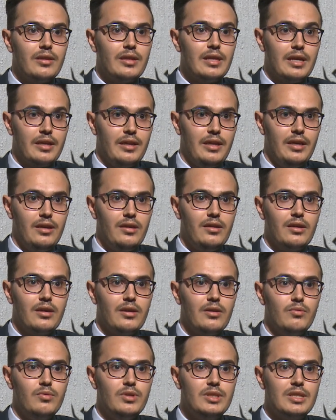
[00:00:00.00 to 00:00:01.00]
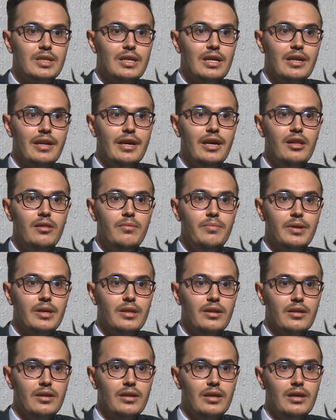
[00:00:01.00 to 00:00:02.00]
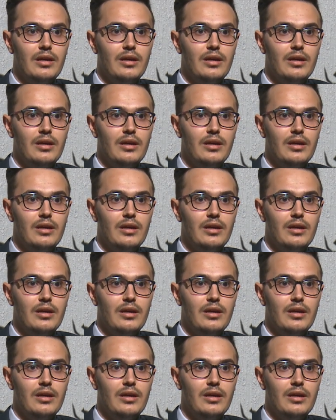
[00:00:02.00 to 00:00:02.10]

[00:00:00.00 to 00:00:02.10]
technique, which can help in